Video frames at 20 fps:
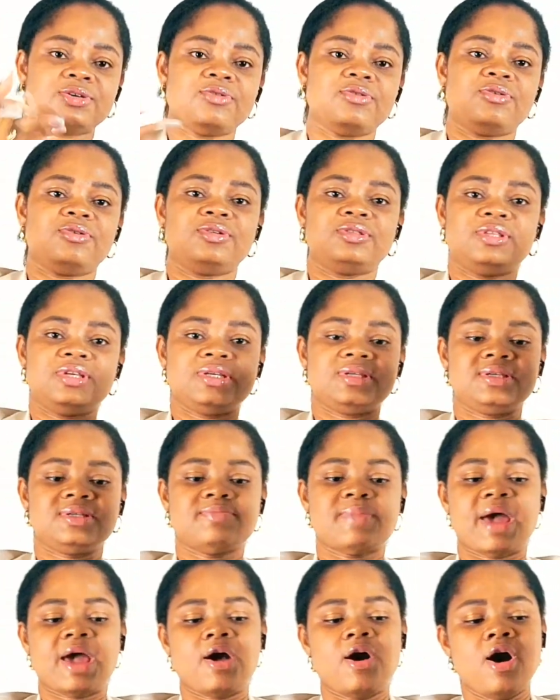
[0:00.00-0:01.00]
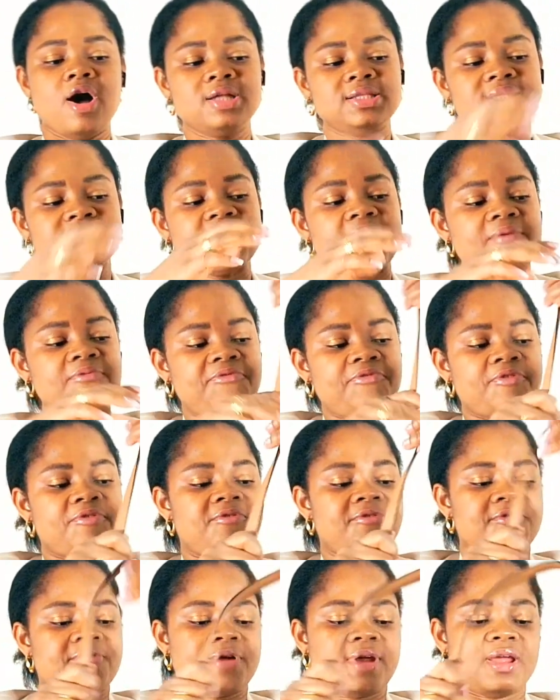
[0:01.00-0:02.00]
so this is my all-time
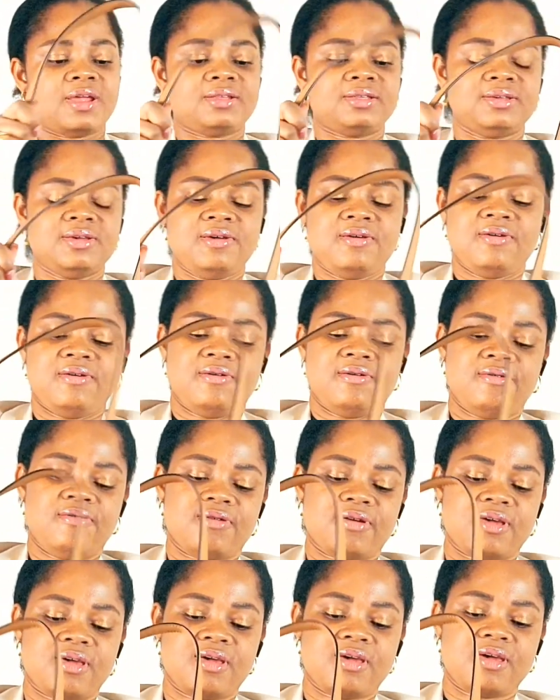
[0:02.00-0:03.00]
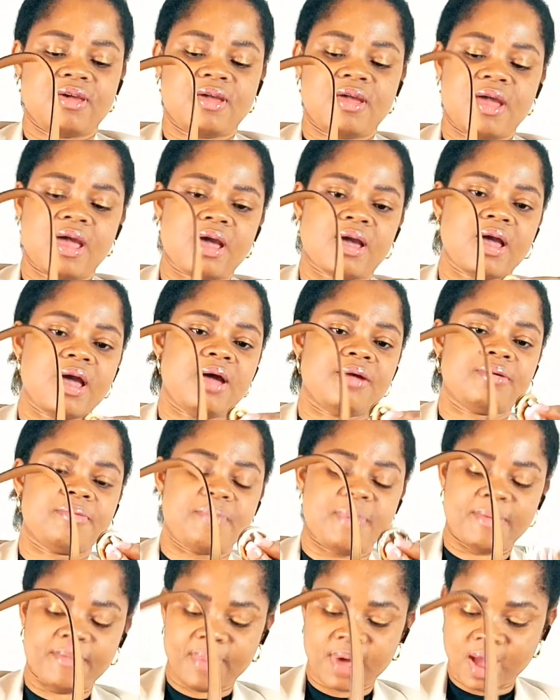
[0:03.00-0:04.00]
favorite okay i can't
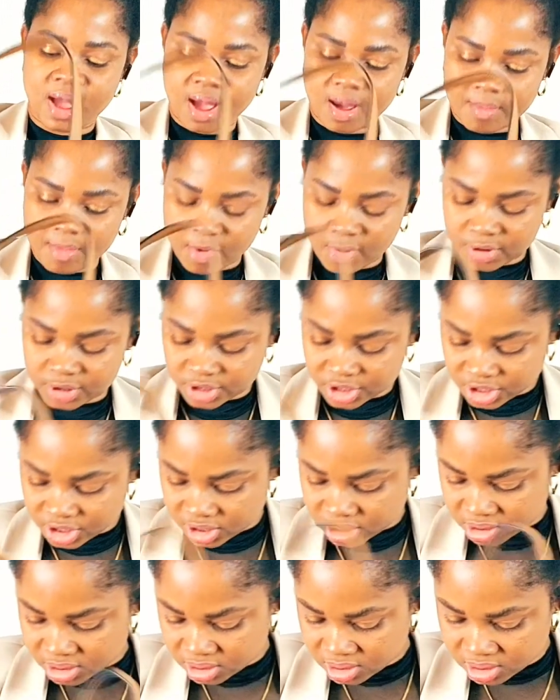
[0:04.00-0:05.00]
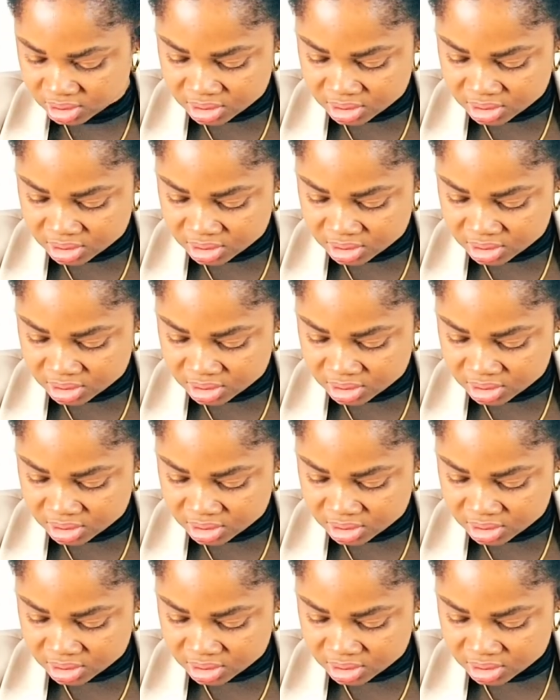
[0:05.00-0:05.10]
remember how much